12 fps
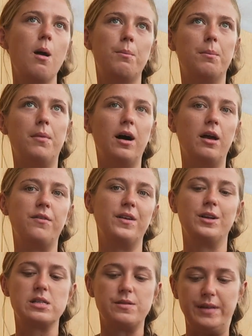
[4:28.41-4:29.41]
But my
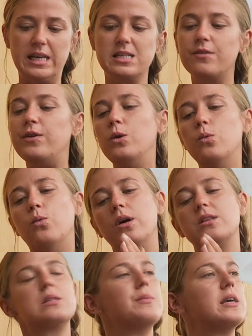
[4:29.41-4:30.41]
philosophy is, if you
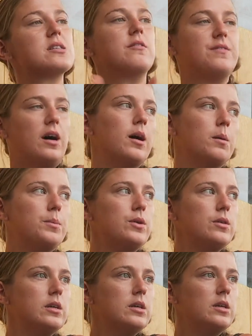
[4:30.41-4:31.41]
want to make something
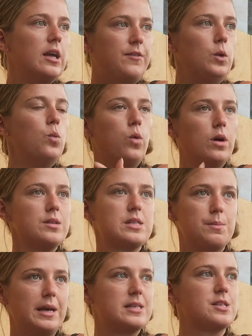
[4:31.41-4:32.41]
viable, if you want
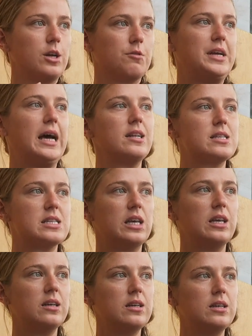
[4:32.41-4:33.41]
to make something a
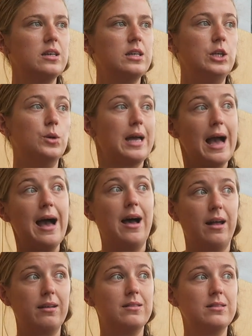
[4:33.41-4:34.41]
reality, you
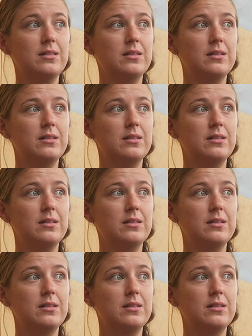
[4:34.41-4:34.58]
can.